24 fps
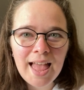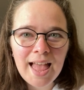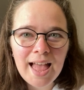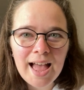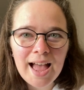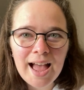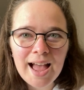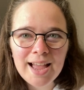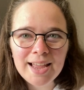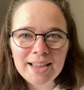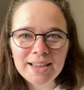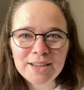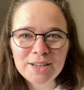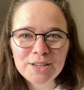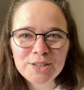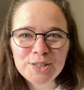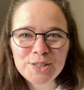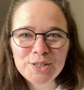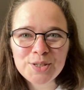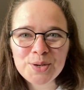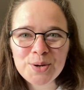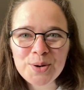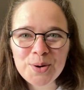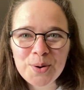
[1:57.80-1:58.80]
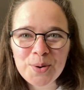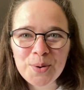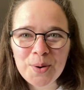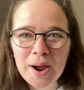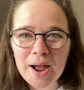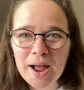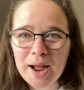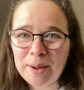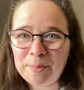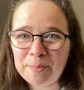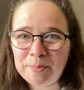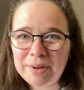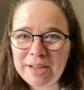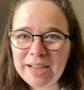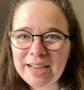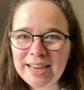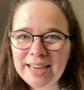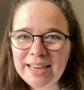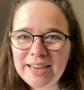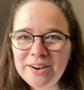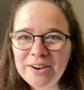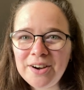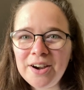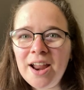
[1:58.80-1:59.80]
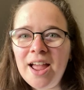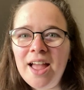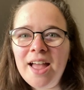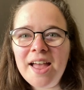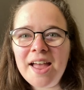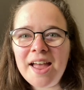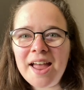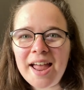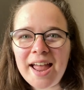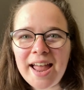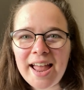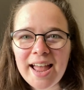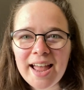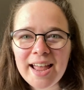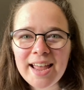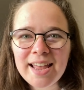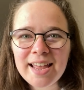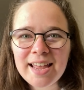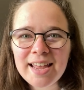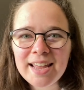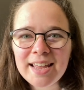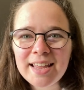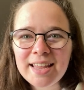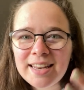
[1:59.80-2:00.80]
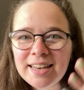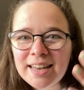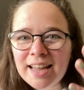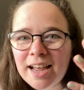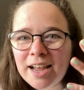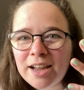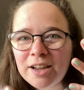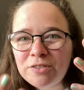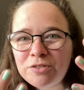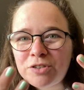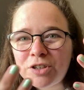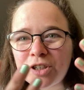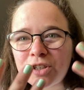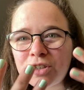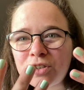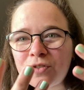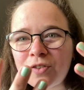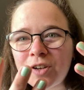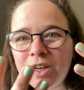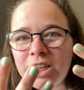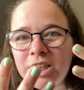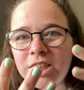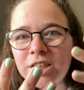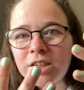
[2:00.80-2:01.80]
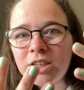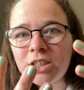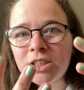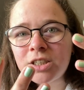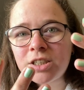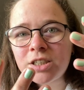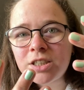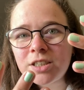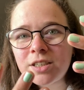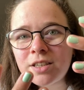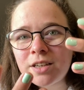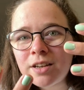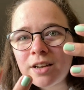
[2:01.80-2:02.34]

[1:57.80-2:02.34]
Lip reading: Hi, so I'm back here and I just finished